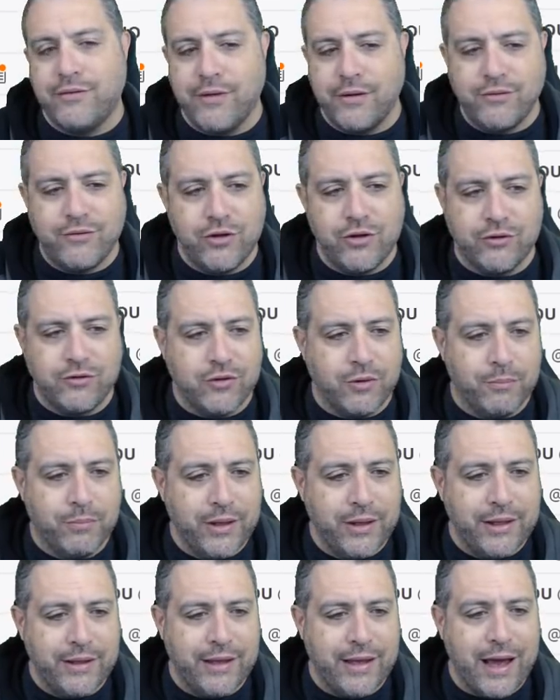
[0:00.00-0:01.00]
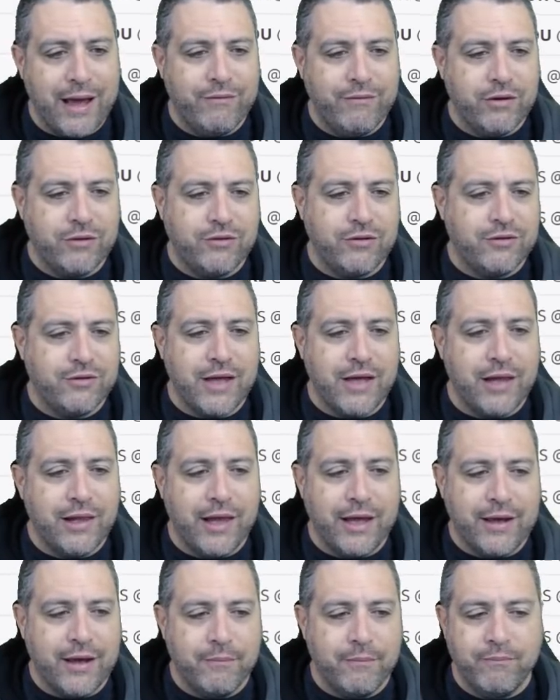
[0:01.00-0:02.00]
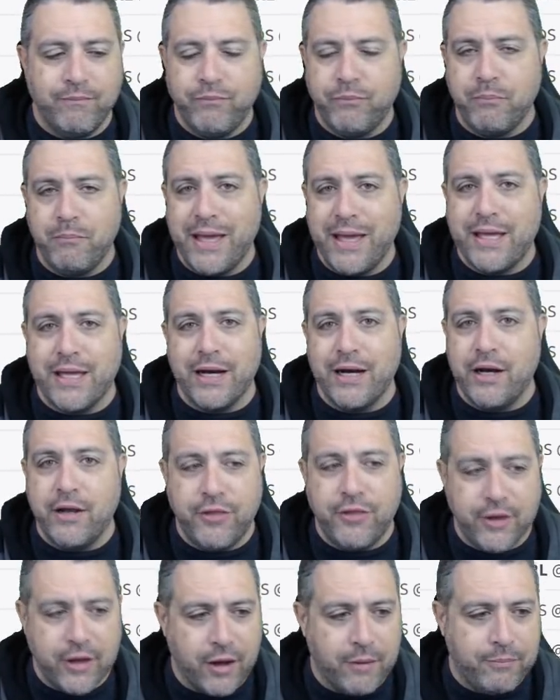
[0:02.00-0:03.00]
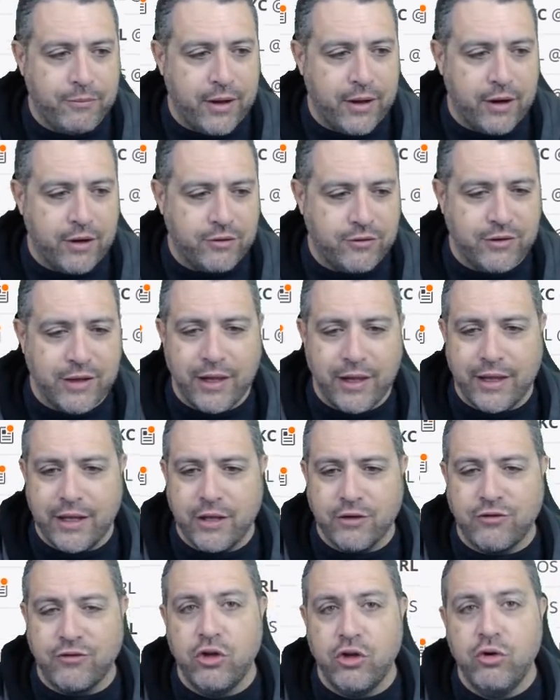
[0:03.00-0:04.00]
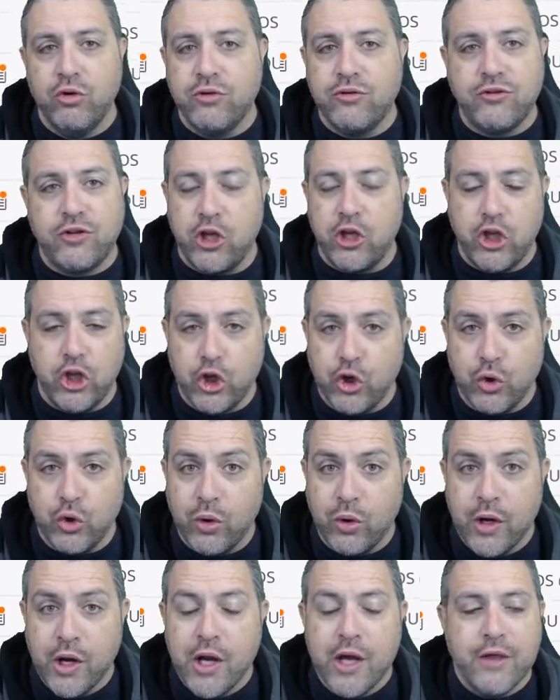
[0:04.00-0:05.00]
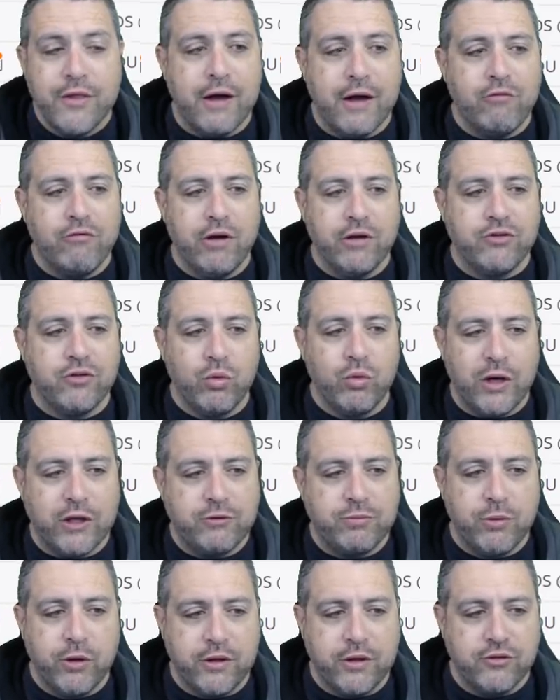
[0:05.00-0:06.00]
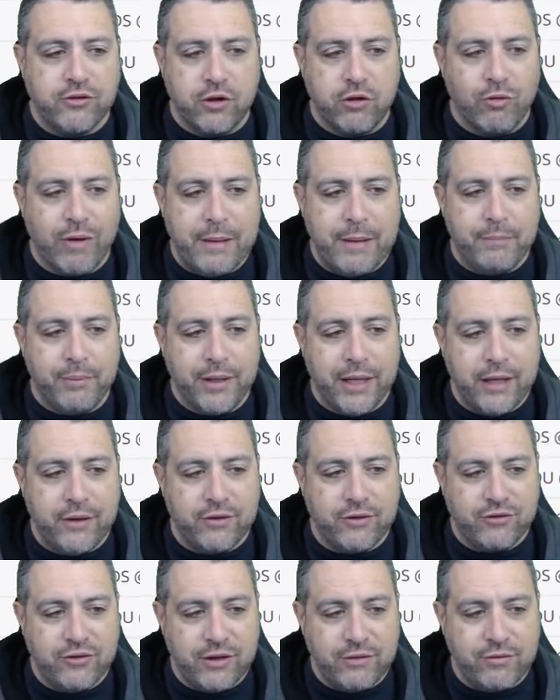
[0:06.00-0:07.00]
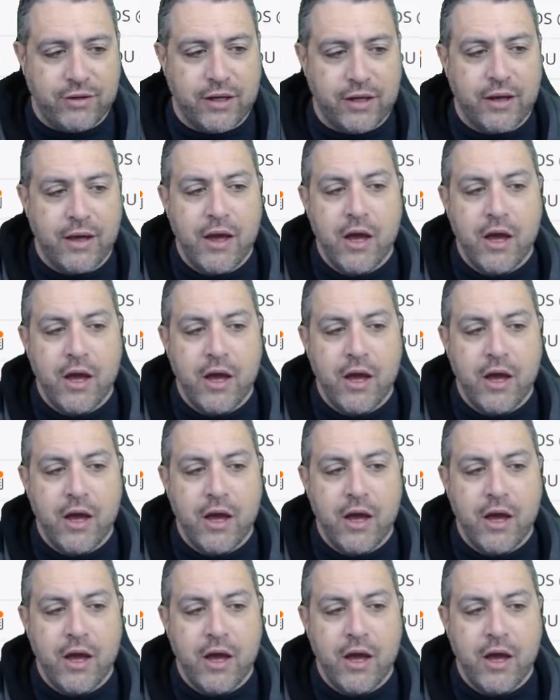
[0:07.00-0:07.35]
it's just completely obvious. It's not like I'm making anything up there. It's not like it's news to you that Russell Westbrook is a great play this evening.